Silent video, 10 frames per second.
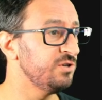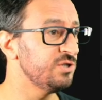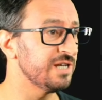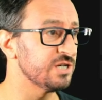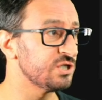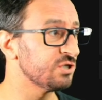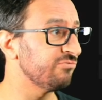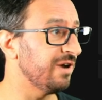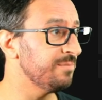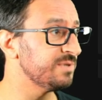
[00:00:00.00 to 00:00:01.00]
a
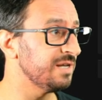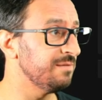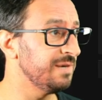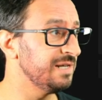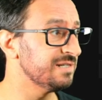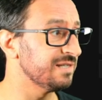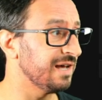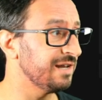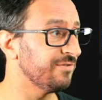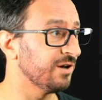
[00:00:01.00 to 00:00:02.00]
script, it means that
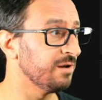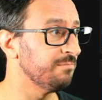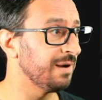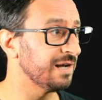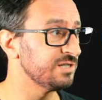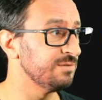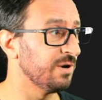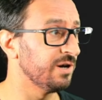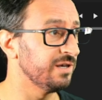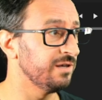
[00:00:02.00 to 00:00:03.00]
if I come back to
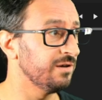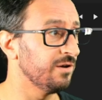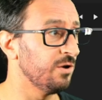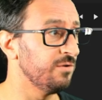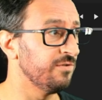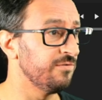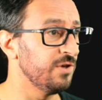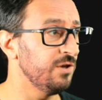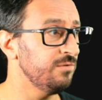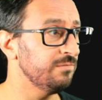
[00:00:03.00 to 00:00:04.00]
my
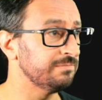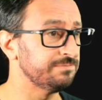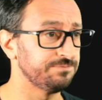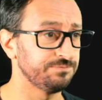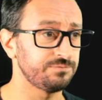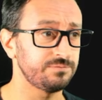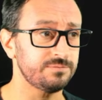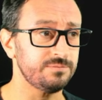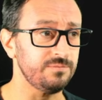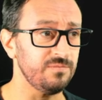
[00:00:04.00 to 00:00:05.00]
overview,
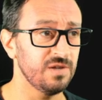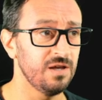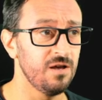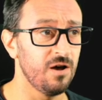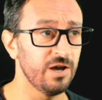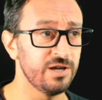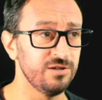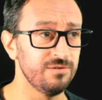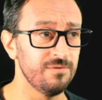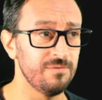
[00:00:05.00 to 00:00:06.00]
I
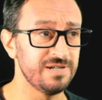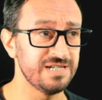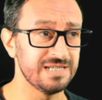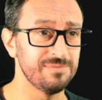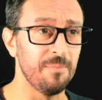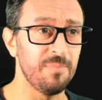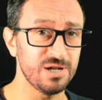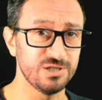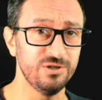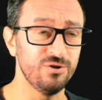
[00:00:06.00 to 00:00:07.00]
can set up a
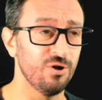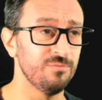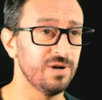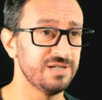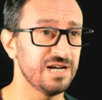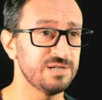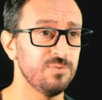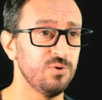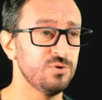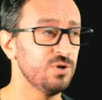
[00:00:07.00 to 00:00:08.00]
button on my
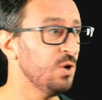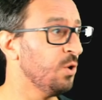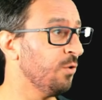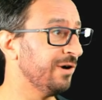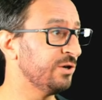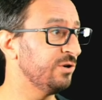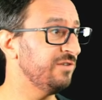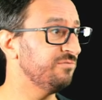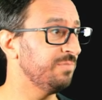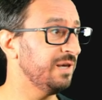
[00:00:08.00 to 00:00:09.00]
dashboard, or it could
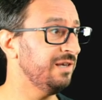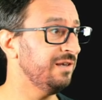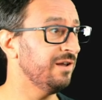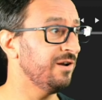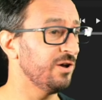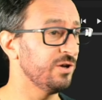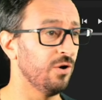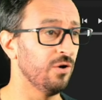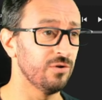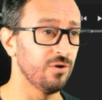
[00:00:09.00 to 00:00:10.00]
even be an
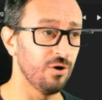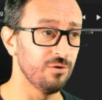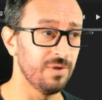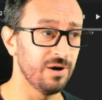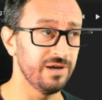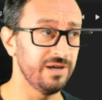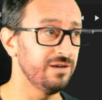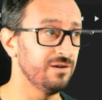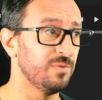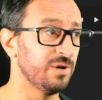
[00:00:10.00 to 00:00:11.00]
icon on my
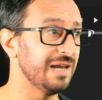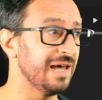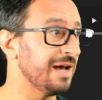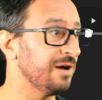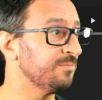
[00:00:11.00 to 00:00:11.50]
layout.